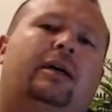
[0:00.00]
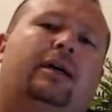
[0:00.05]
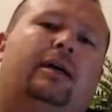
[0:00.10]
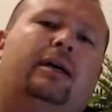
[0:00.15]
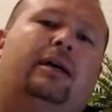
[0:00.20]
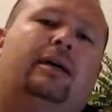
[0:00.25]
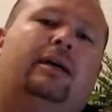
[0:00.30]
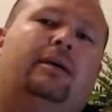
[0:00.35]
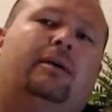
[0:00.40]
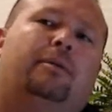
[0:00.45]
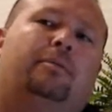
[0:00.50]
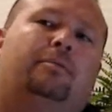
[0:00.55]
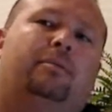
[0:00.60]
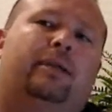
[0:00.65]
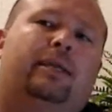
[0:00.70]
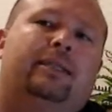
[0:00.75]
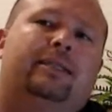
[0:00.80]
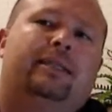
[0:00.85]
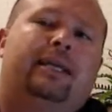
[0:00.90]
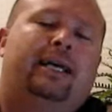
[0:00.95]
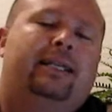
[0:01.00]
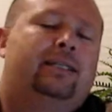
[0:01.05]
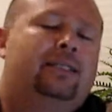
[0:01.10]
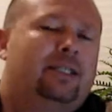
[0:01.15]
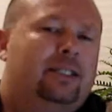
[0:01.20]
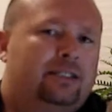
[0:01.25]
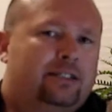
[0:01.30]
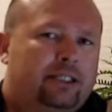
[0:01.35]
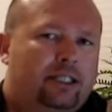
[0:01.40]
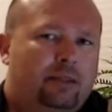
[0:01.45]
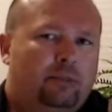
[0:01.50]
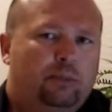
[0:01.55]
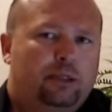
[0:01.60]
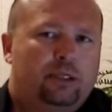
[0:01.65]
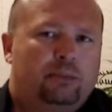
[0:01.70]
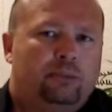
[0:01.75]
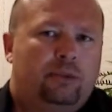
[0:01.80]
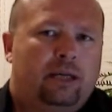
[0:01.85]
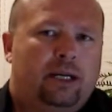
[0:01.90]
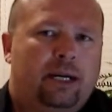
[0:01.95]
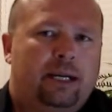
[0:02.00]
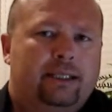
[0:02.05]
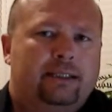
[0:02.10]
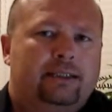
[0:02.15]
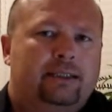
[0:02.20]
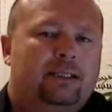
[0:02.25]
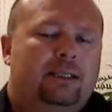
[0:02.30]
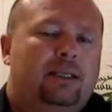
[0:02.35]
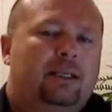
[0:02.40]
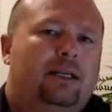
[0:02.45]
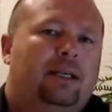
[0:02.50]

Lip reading: But that does come with a price.